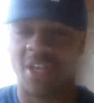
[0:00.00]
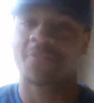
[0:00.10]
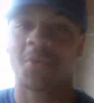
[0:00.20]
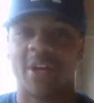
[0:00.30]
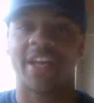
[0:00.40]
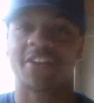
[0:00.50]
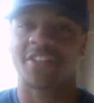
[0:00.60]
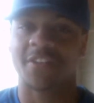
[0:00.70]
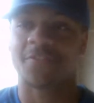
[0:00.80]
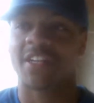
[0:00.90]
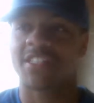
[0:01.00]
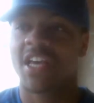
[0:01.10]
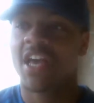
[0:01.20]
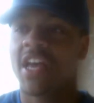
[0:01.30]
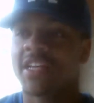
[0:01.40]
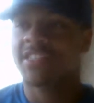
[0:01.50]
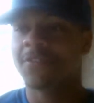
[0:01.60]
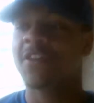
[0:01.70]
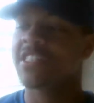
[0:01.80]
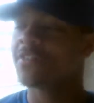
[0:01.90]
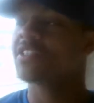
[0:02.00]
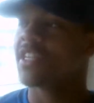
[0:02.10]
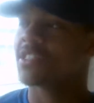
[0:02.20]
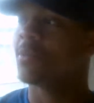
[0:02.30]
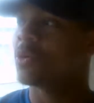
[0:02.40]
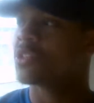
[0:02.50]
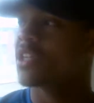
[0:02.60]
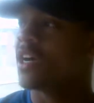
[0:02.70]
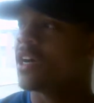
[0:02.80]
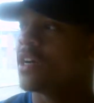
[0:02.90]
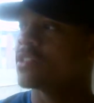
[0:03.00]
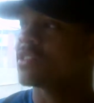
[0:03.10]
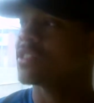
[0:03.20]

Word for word: you definitely want to get your defense defense definitely takes the most uh,